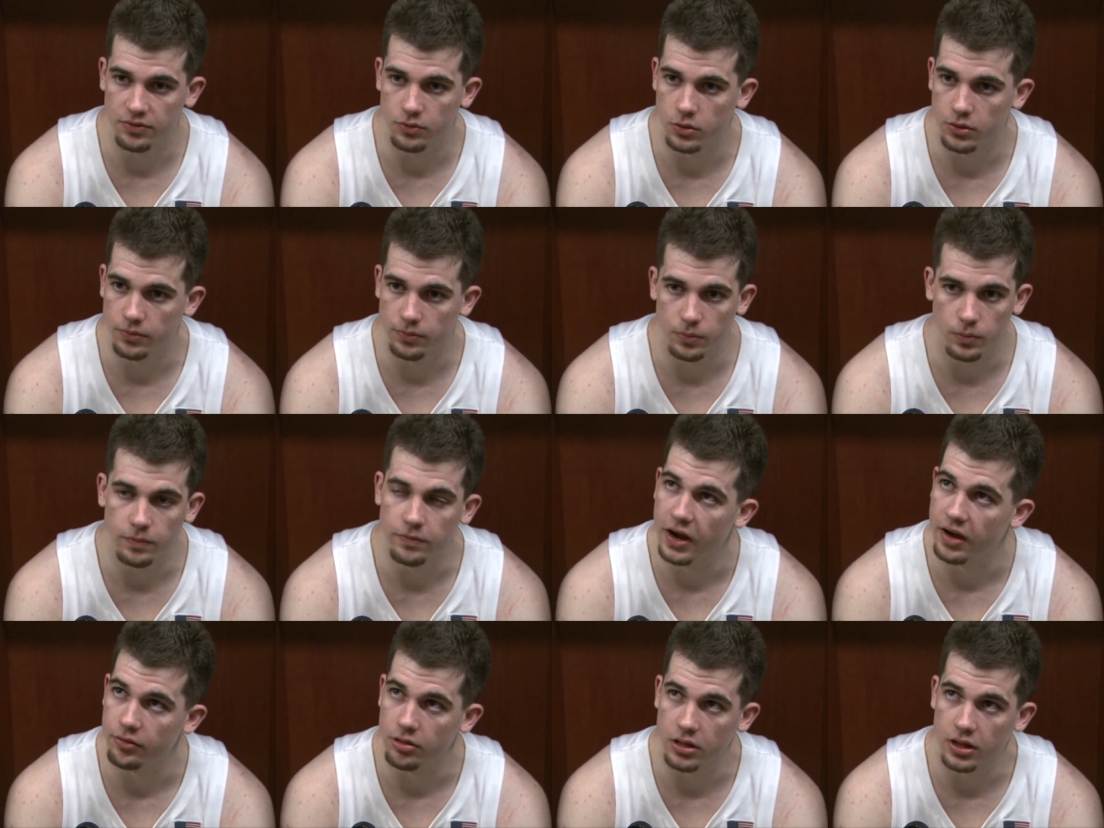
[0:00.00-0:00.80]
They've won
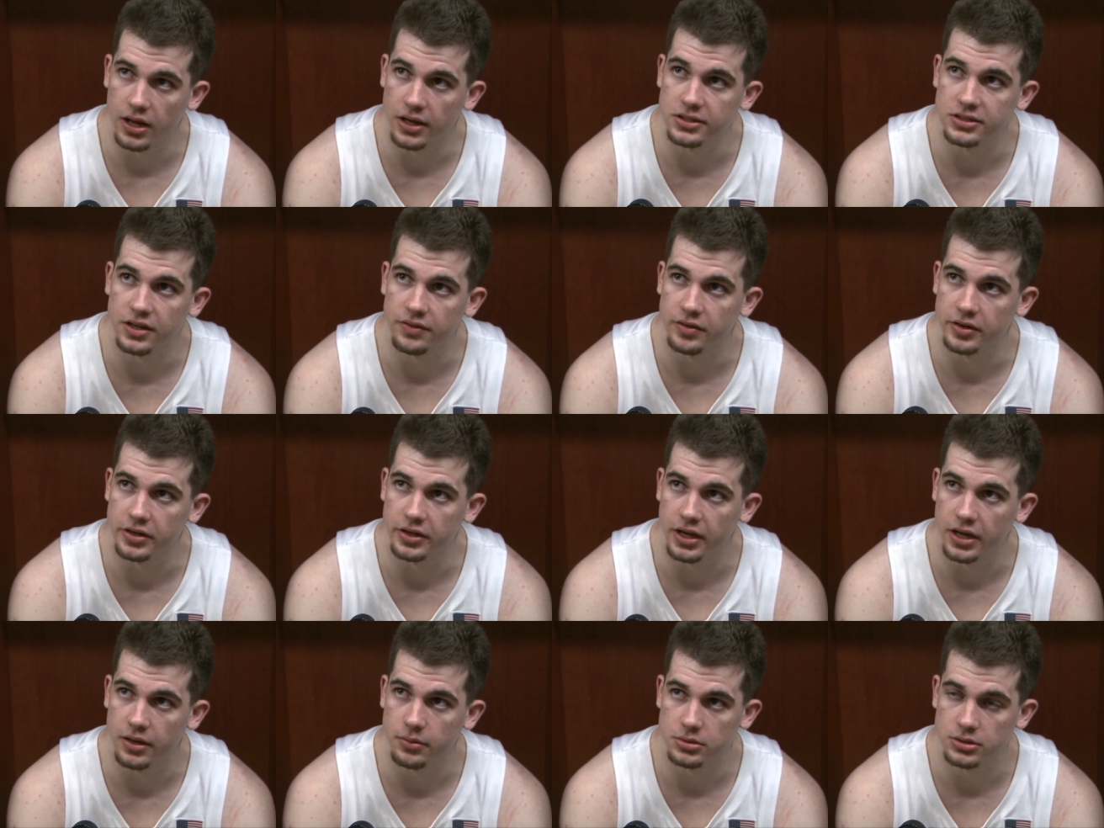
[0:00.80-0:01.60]
five of the last
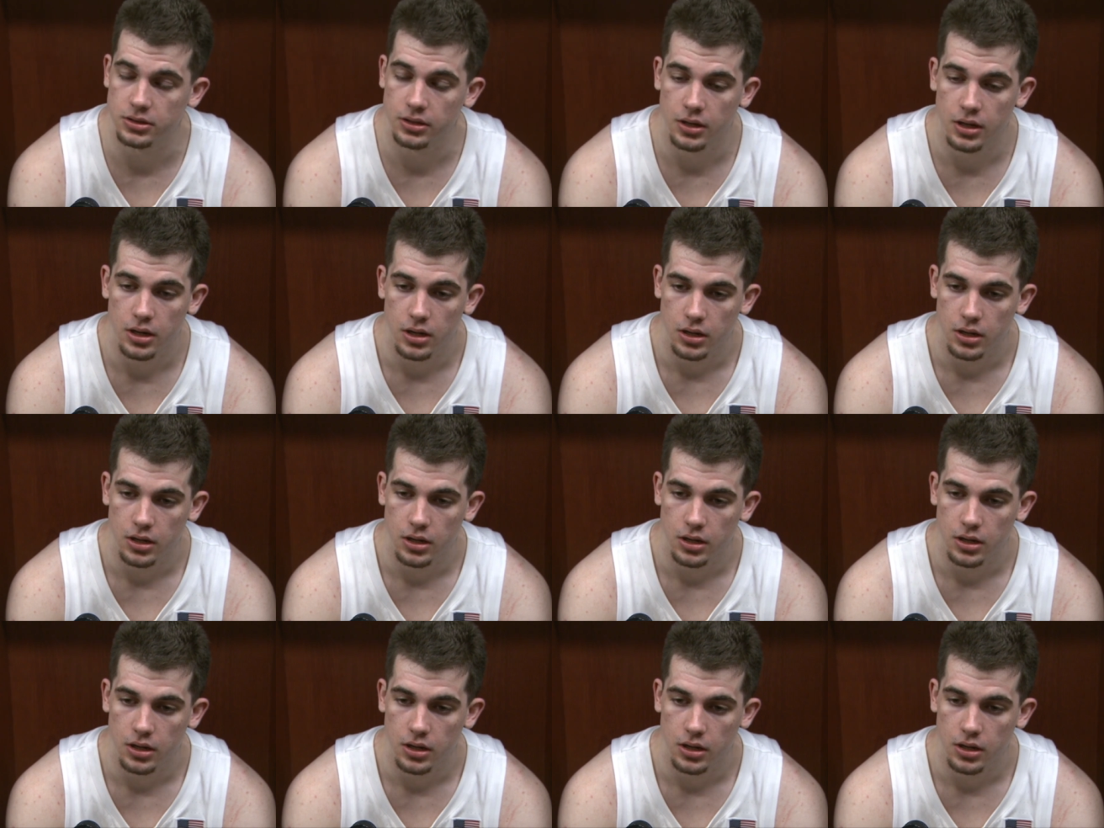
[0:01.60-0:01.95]
seven games.